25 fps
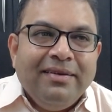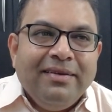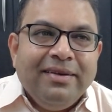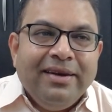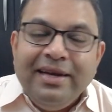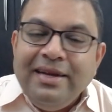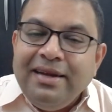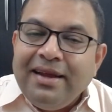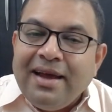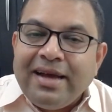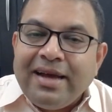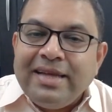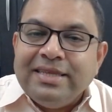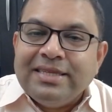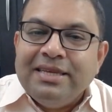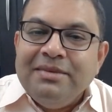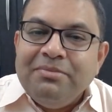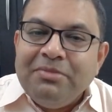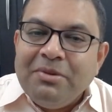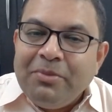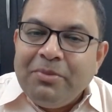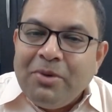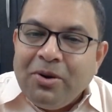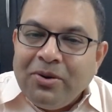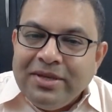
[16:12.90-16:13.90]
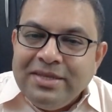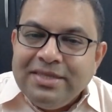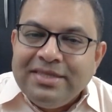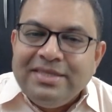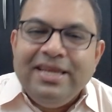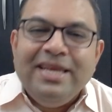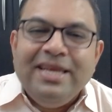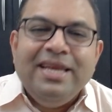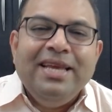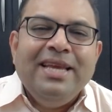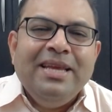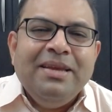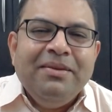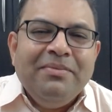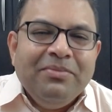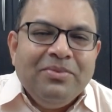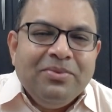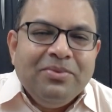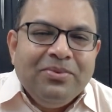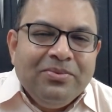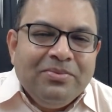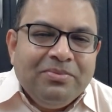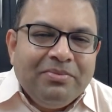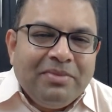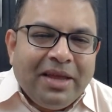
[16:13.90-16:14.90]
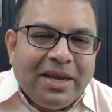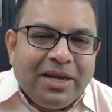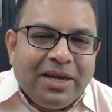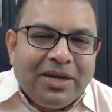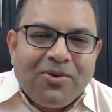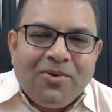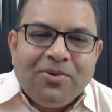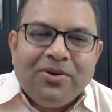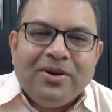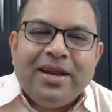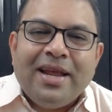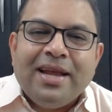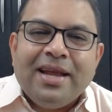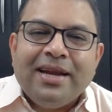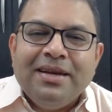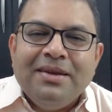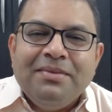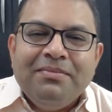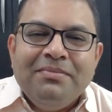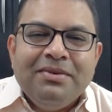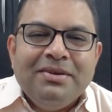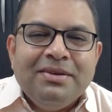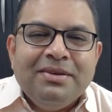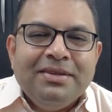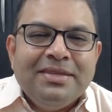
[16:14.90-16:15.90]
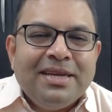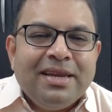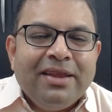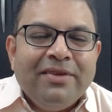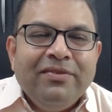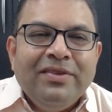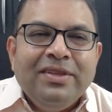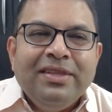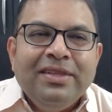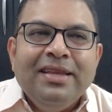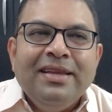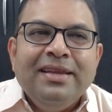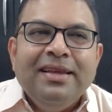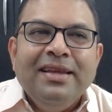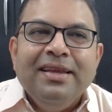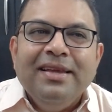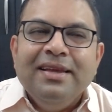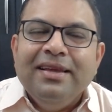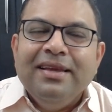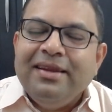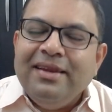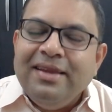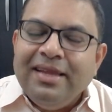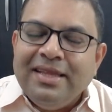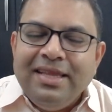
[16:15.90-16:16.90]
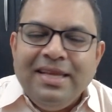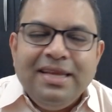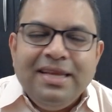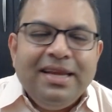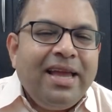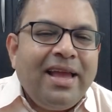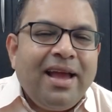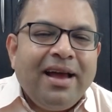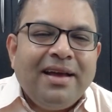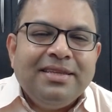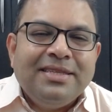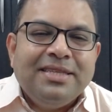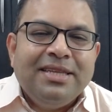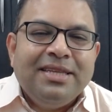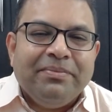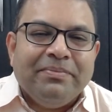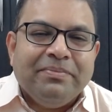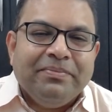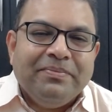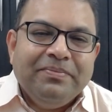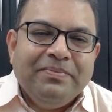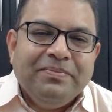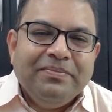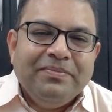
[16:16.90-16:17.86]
didn't ask him about his name, who and contact numbers and everything. Nothing I asked him.